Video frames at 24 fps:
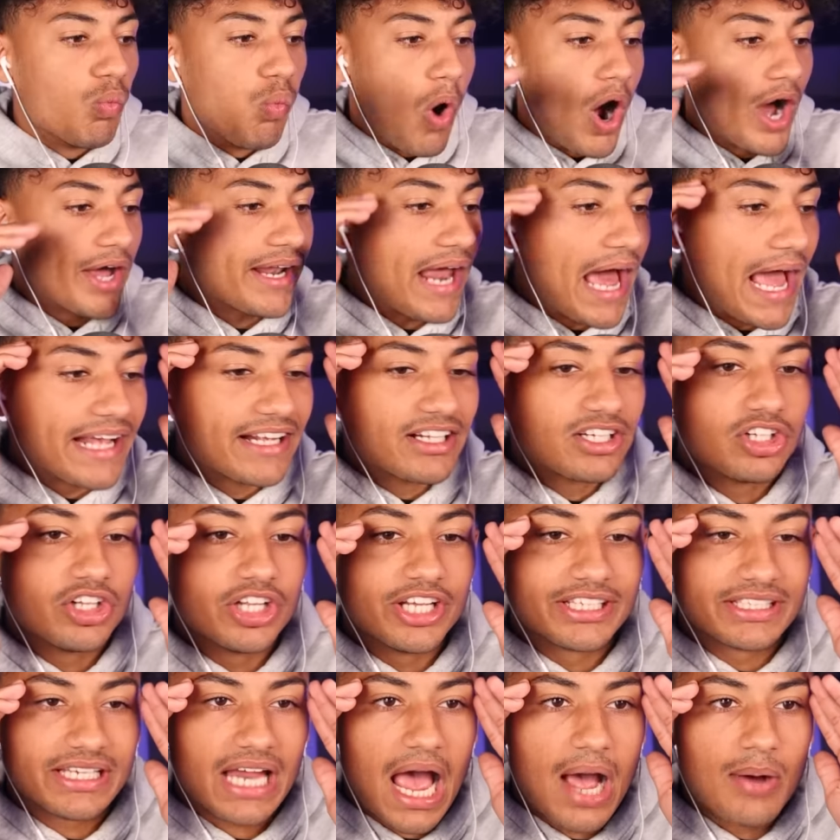what? I
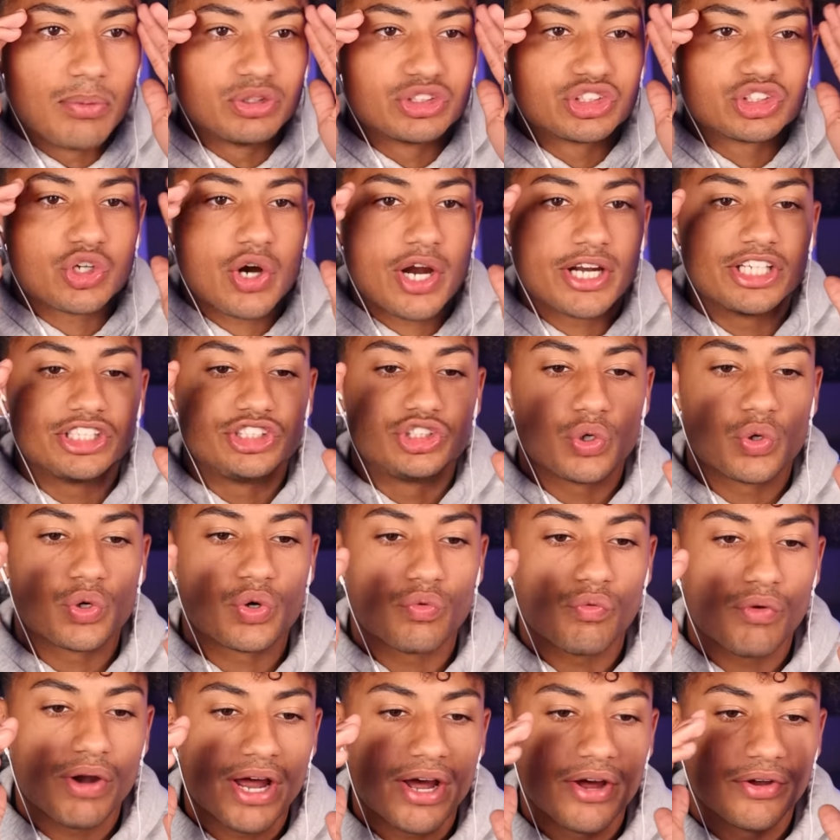clicked. I was trying to
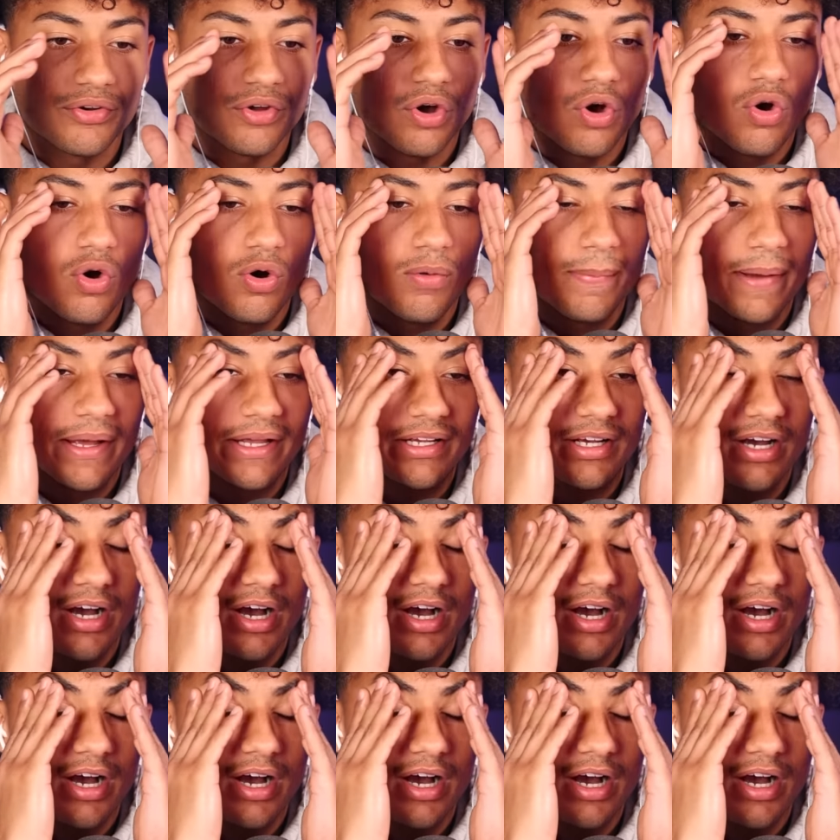joke around. Oh my